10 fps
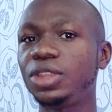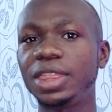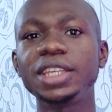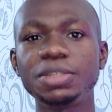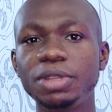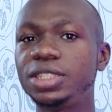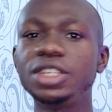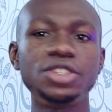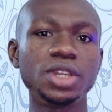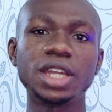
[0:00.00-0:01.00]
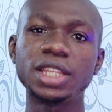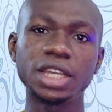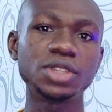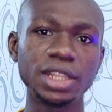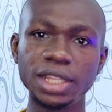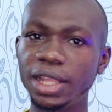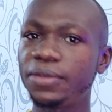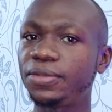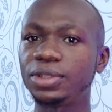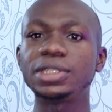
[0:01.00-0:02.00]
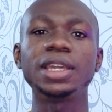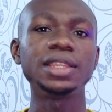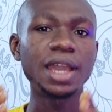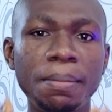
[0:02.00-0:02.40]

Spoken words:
nice places you can actually learn front-end.